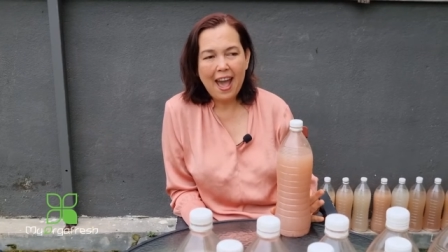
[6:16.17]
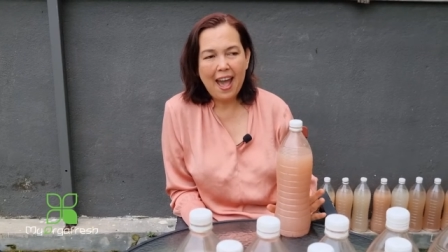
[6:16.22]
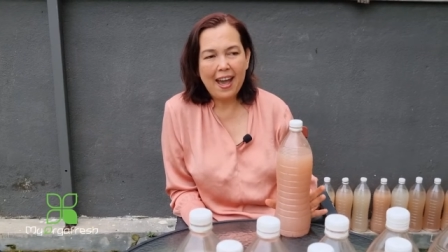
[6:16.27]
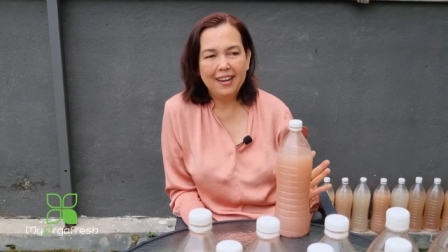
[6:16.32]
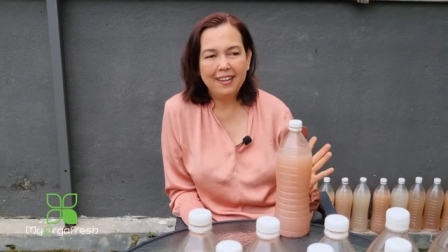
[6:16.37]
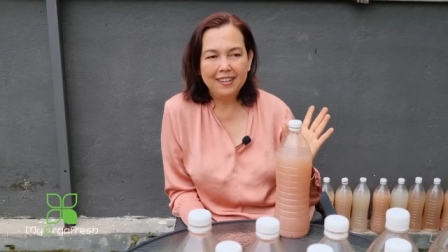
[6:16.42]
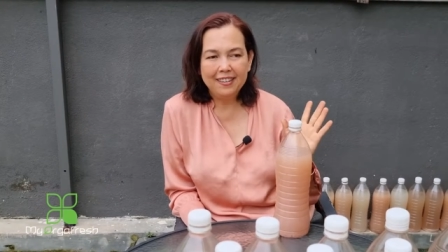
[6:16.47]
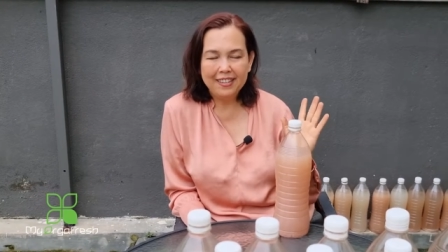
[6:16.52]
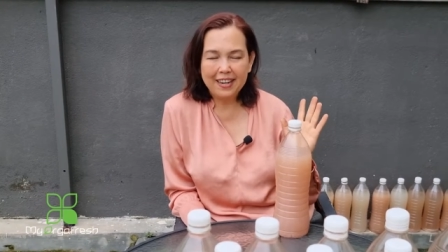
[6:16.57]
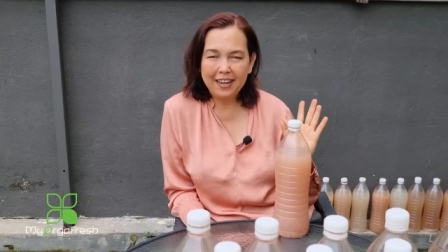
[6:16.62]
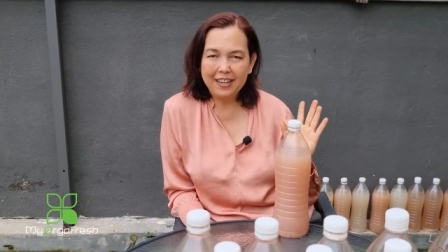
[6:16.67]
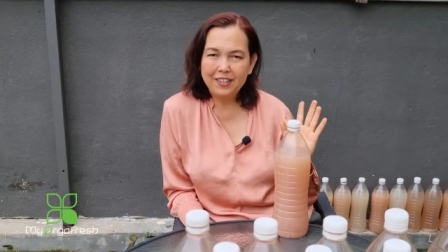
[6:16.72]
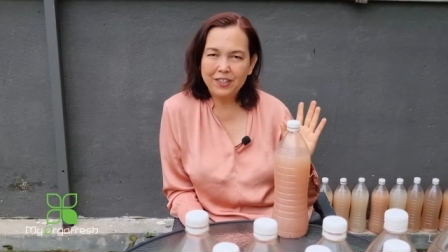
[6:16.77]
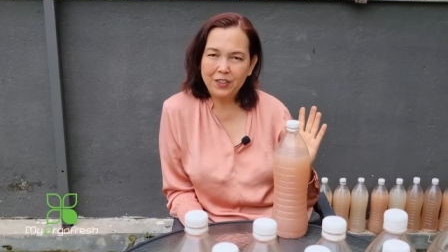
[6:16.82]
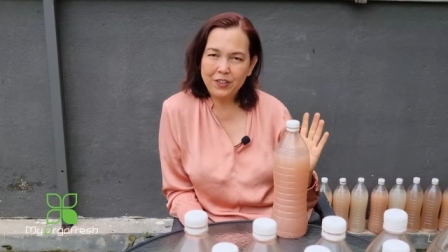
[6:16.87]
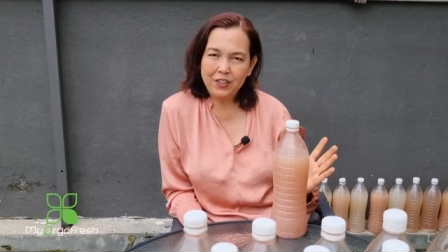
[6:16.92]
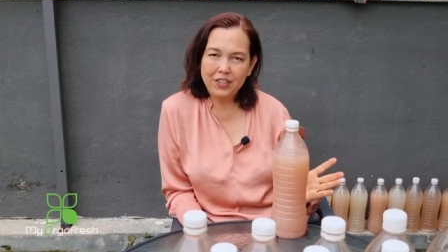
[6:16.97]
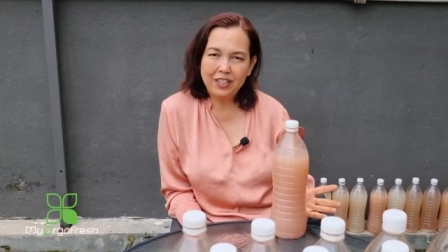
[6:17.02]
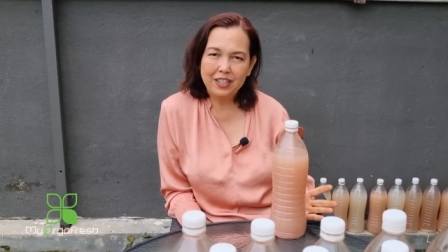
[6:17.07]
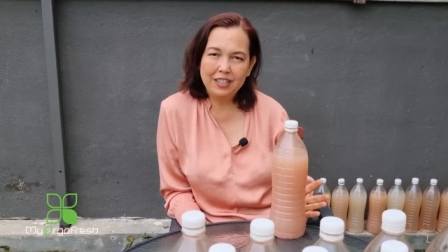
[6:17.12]
and the
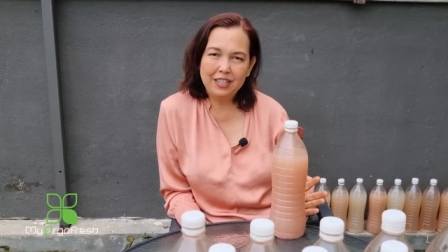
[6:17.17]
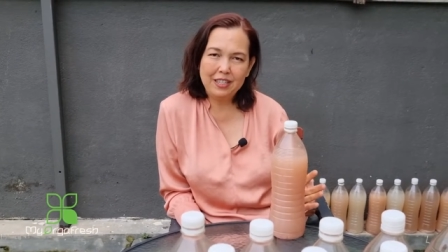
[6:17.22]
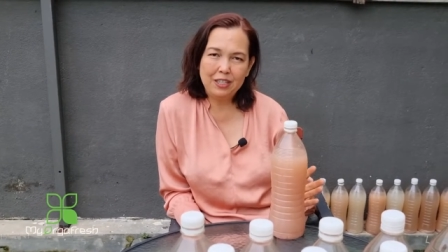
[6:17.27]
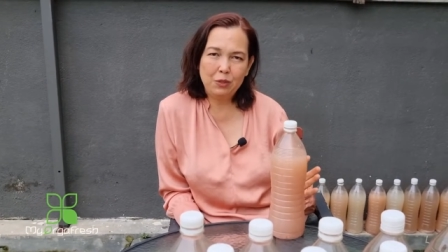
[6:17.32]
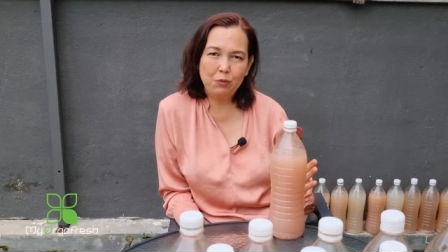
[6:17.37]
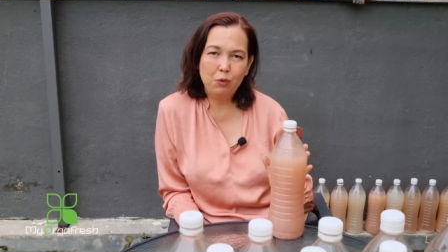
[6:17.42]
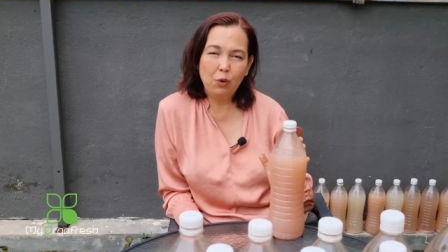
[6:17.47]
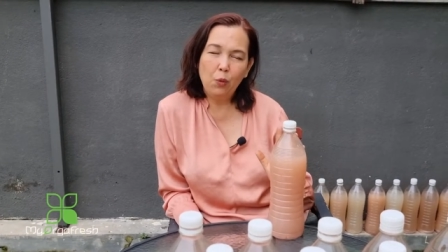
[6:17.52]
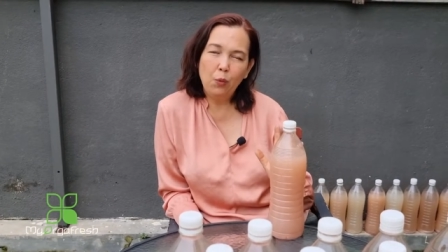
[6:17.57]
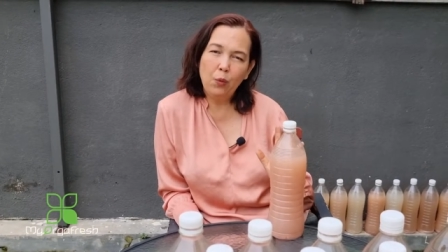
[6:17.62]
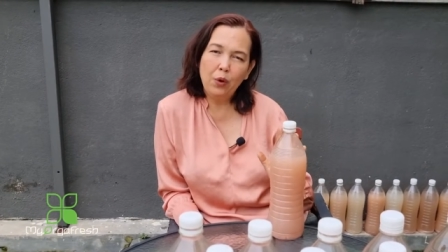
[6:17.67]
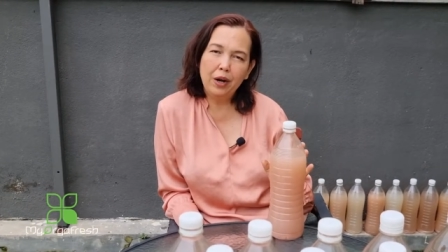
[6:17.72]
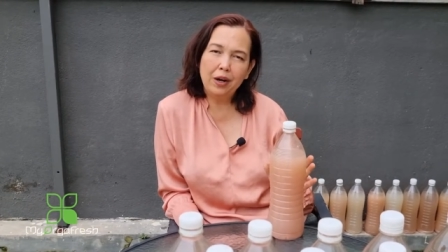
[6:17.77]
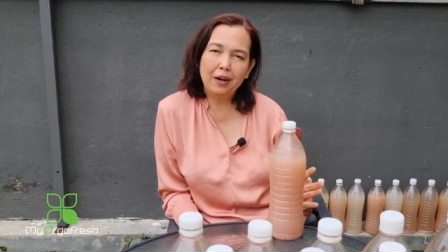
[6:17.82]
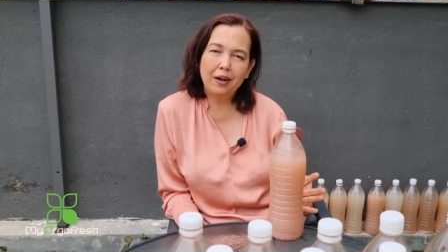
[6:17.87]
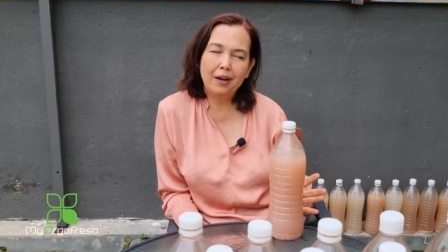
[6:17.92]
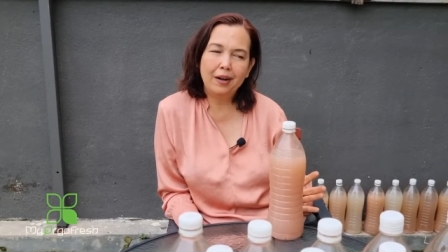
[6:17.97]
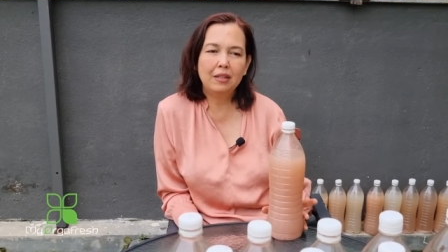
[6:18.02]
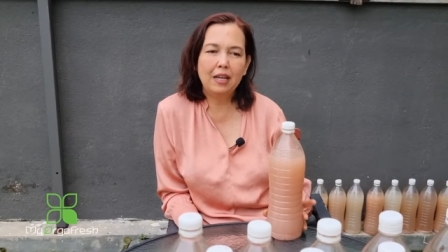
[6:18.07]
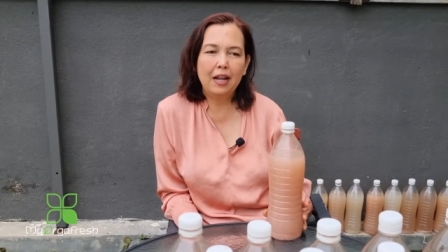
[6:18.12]
nitrogen is will
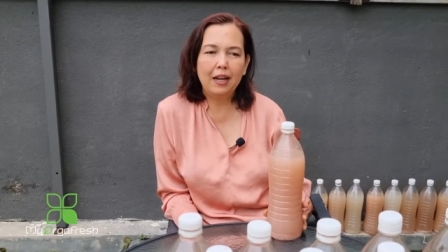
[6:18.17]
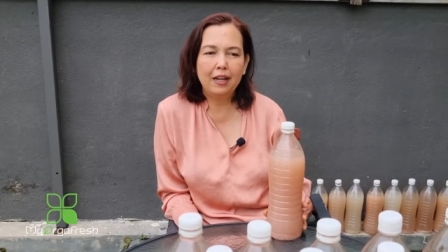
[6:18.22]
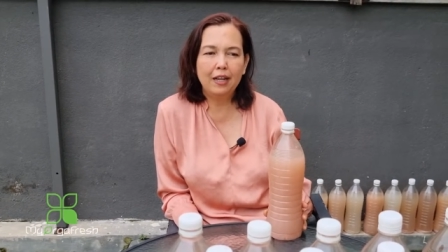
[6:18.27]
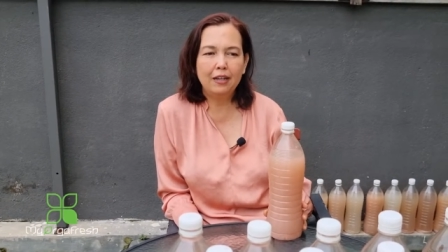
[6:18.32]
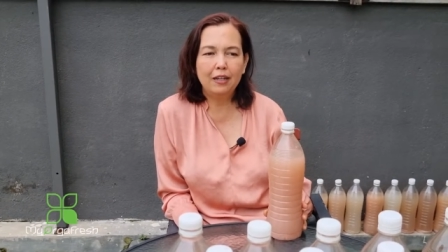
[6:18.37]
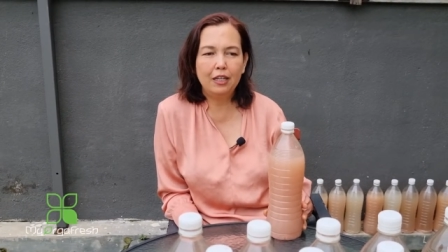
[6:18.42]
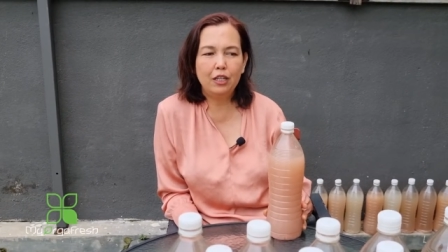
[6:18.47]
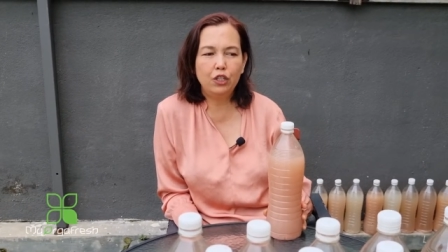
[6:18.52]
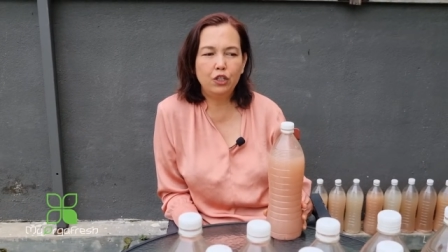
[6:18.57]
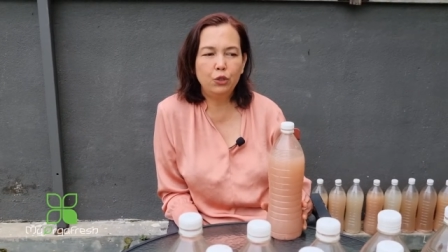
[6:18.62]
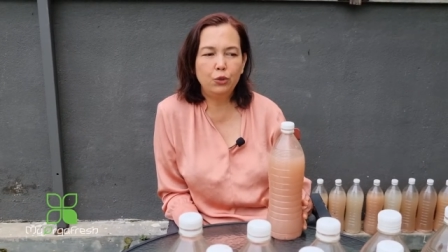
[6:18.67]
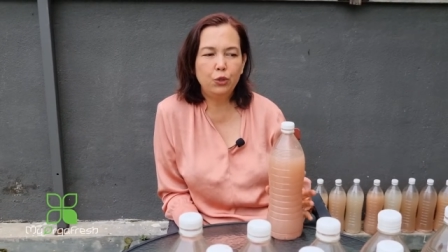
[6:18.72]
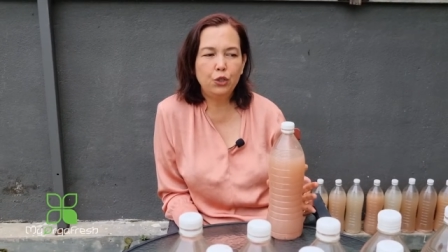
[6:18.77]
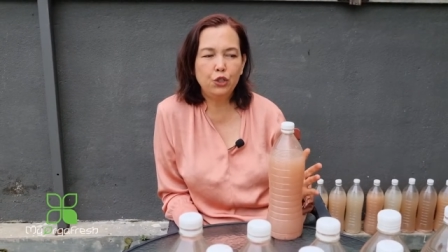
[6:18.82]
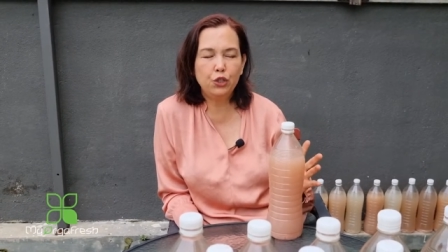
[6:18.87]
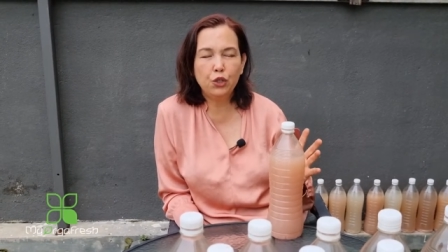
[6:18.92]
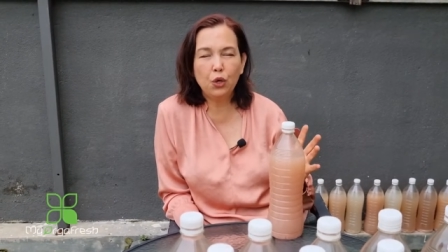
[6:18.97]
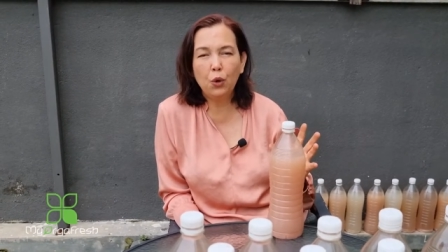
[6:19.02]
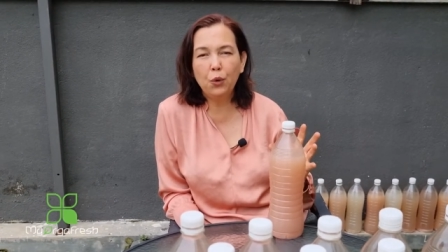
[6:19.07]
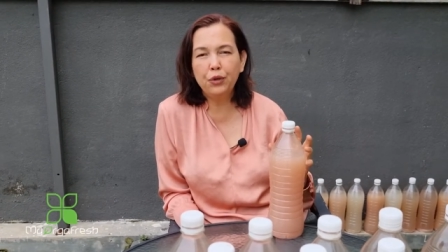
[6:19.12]
work directly to
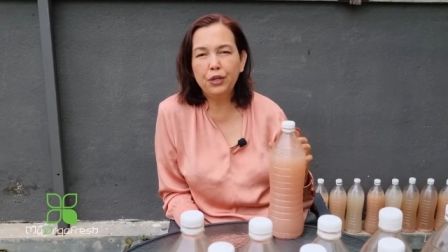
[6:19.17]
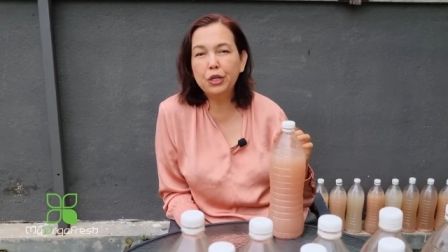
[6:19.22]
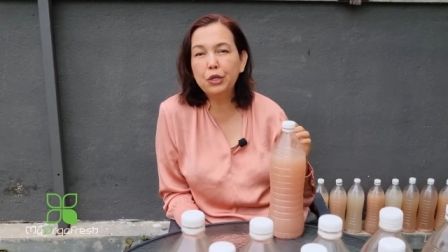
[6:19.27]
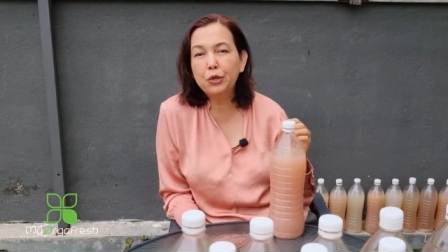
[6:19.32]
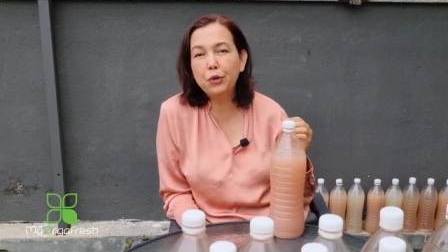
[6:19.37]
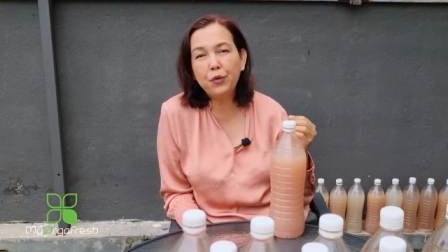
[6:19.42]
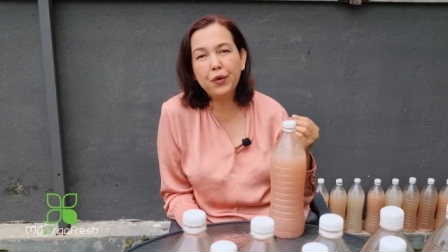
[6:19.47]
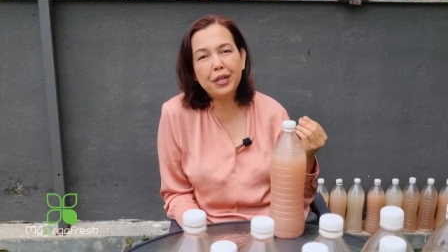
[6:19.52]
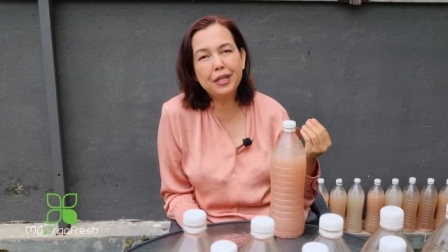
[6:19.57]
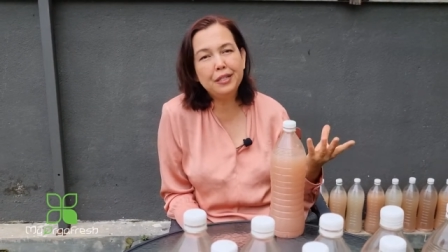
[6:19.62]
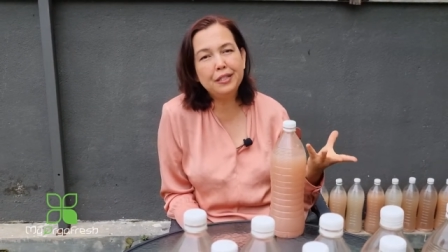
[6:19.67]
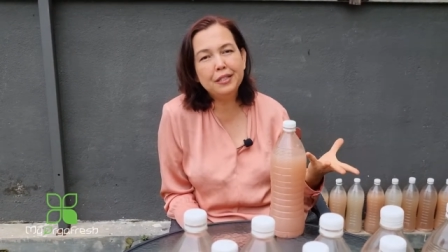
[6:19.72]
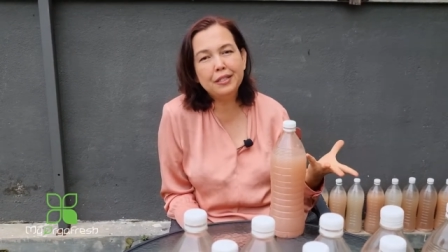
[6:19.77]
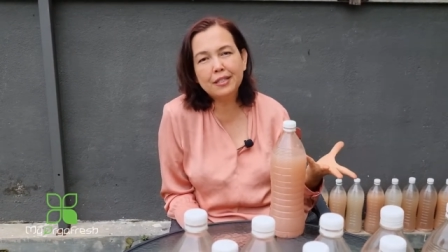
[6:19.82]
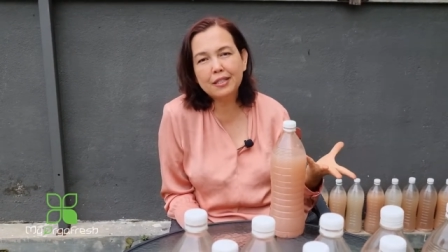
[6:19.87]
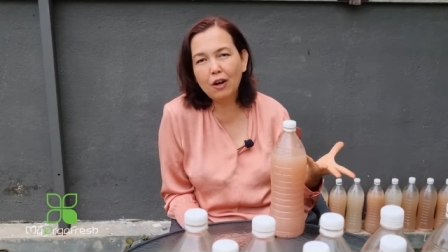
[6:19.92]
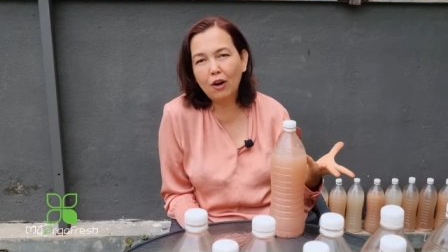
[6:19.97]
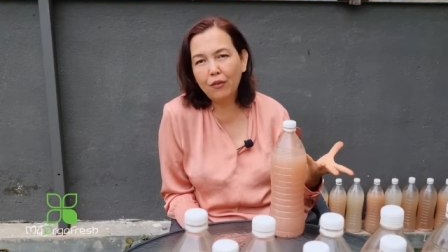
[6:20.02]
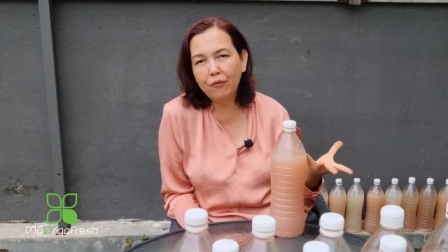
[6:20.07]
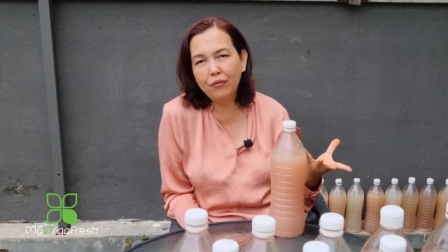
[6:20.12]
show the
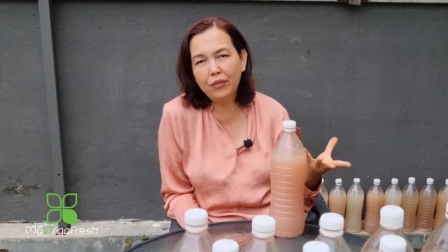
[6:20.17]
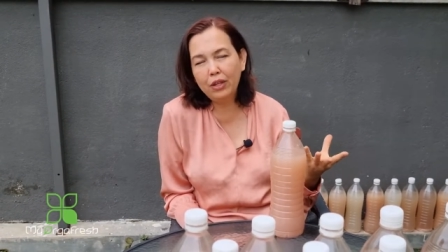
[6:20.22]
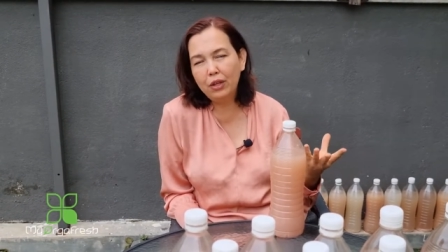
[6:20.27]
greens of